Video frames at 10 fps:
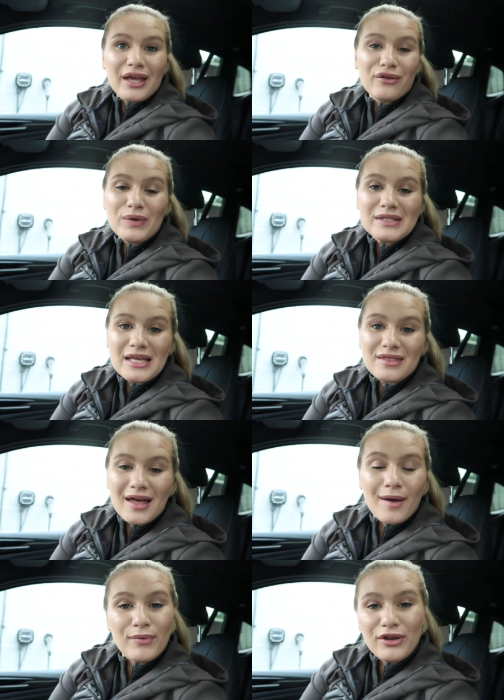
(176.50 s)
if we did
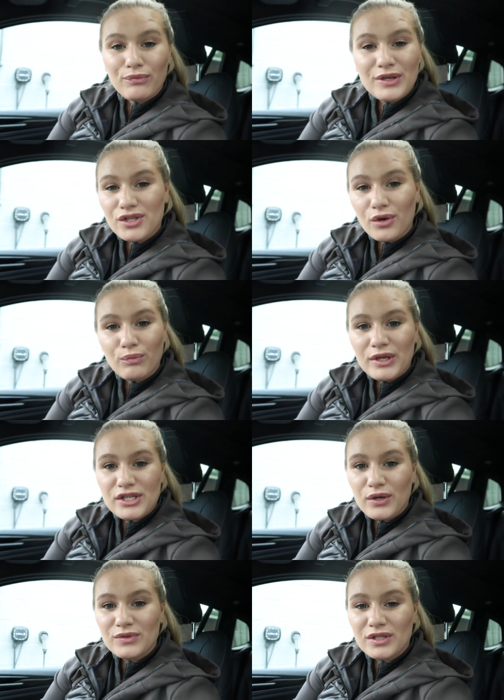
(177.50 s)
that but if we don't we
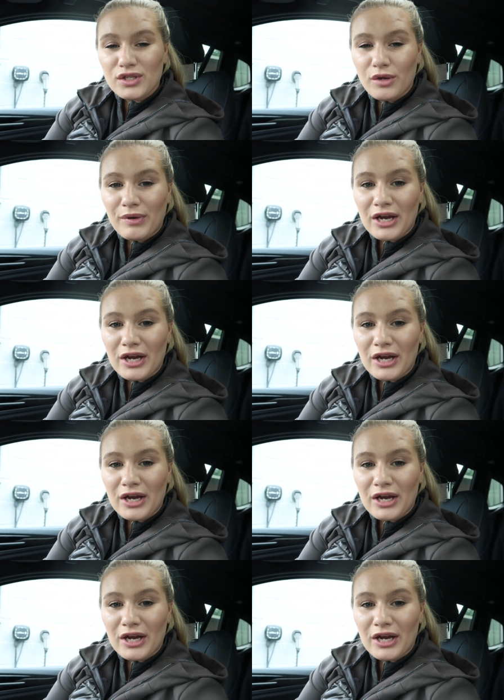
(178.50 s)
don't there's no